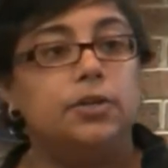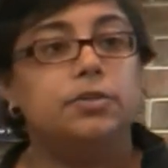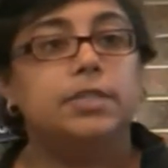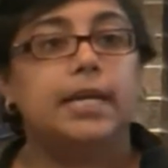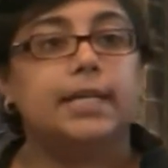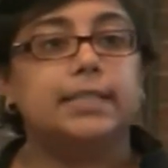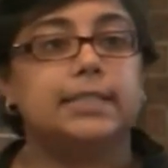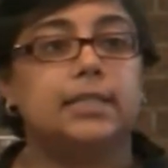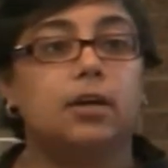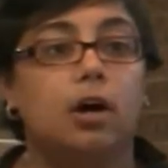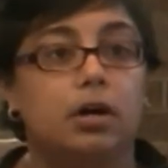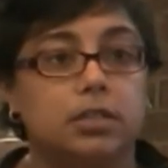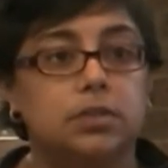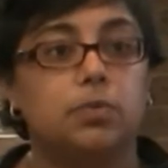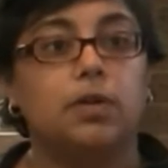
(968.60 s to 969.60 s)
But who
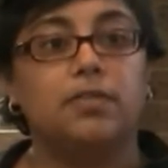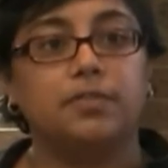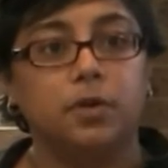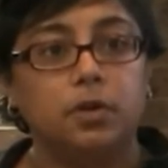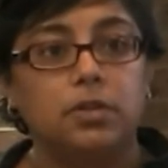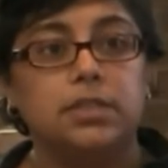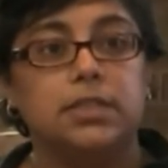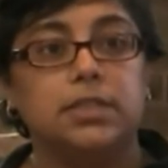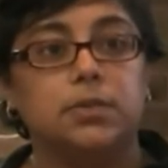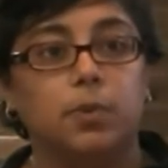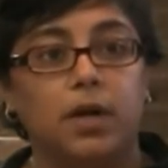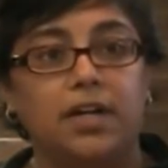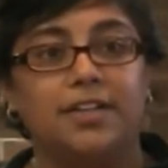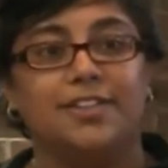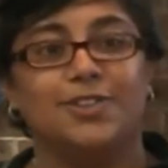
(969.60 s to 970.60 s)
takes the cost? Well, of
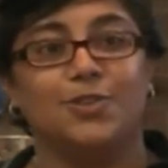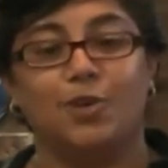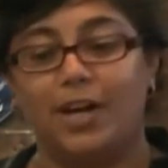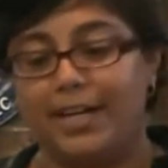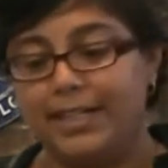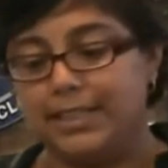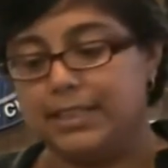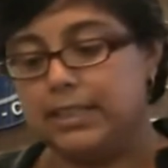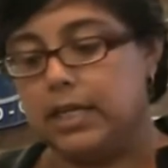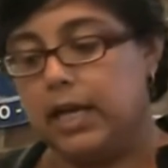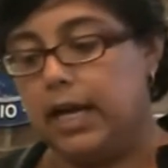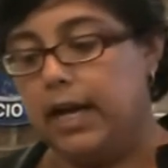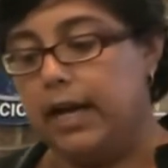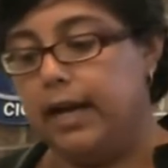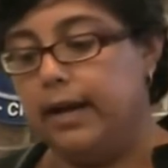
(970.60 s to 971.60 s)
course, it's workers,
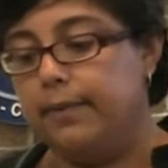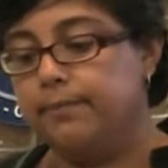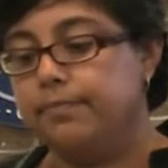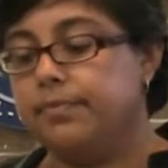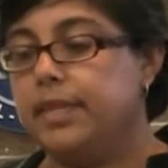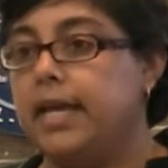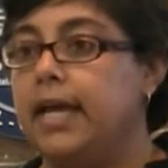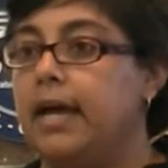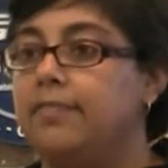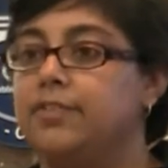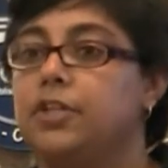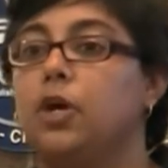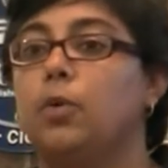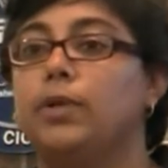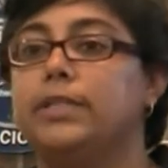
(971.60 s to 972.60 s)
right?
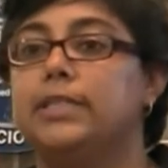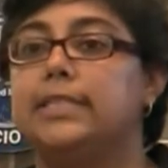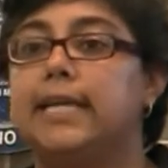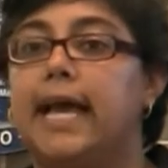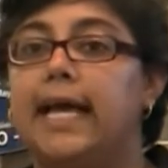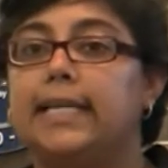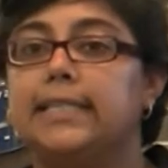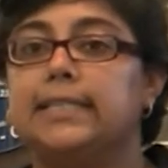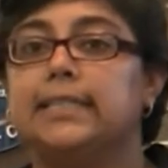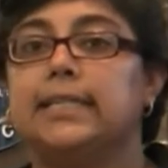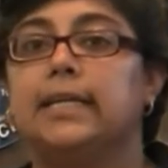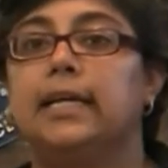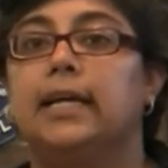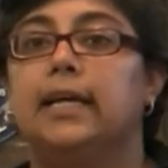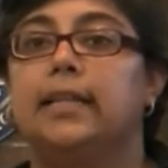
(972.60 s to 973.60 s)
They have to go into
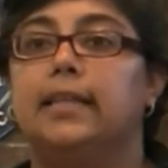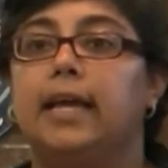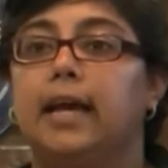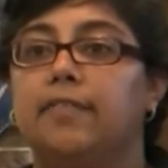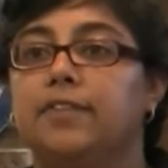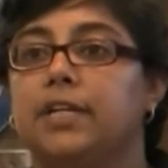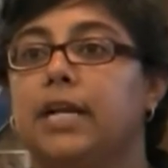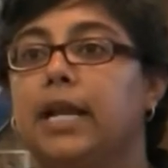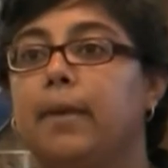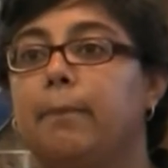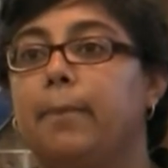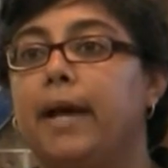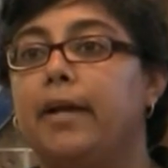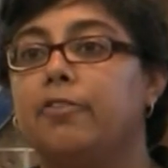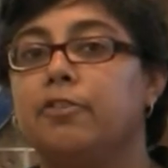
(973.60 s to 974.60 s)
debt. They
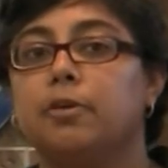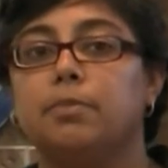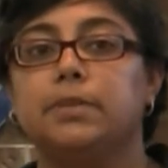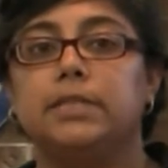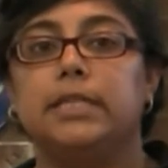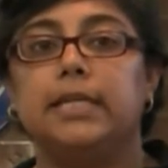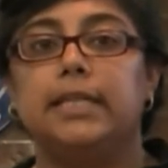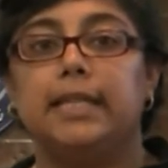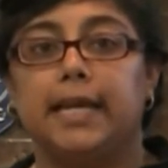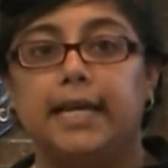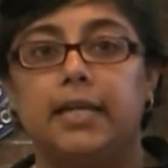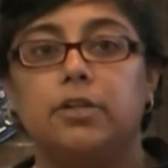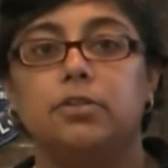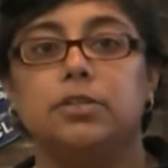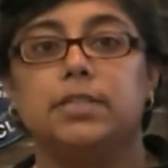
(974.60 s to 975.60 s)
have to claim
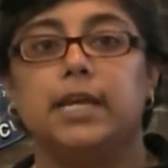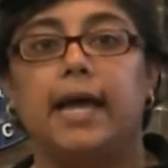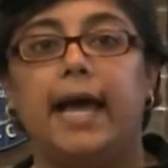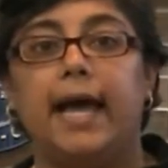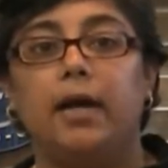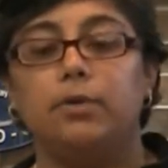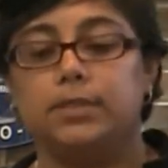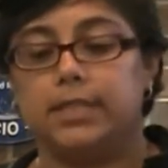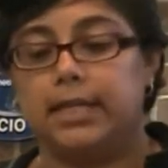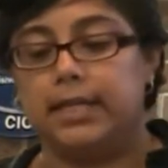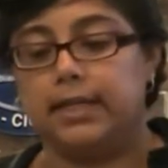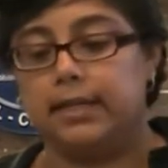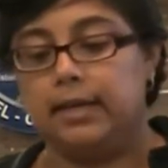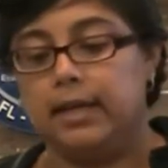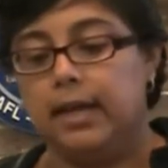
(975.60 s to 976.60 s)
bankruptcy. They lose their
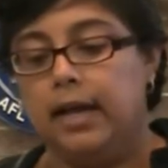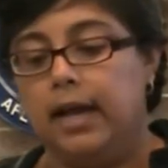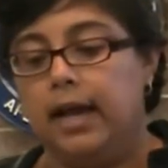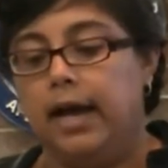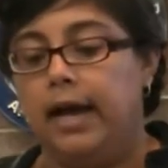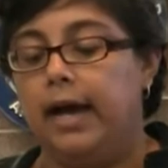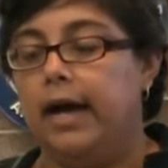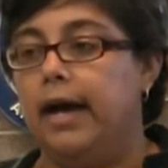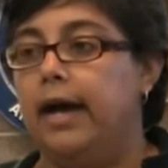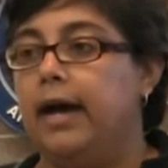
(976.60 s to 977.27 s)
housing.